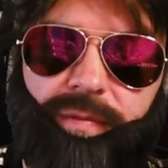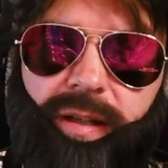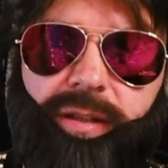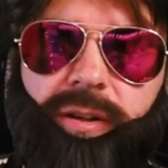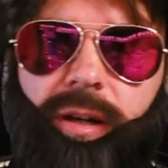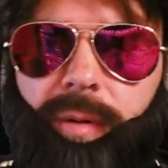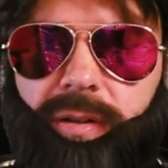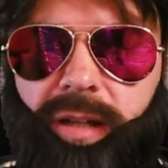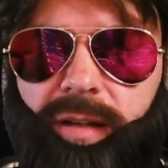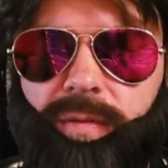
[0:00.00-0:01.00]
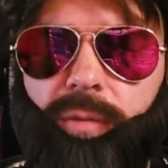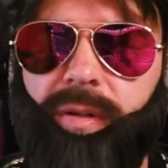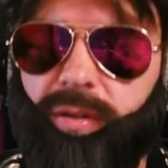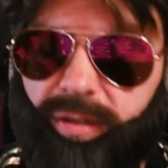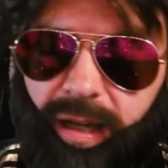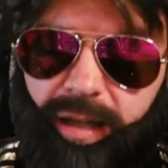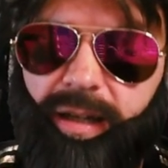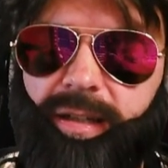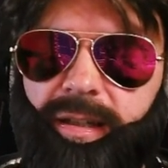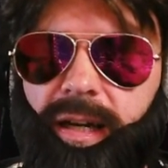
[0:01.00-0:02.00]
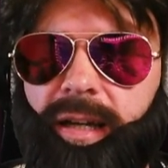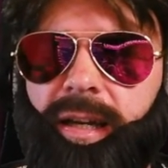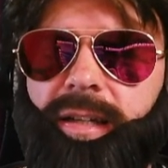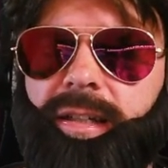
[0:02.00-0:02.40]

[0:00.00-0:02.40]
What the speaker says: We will talk about that one because I had an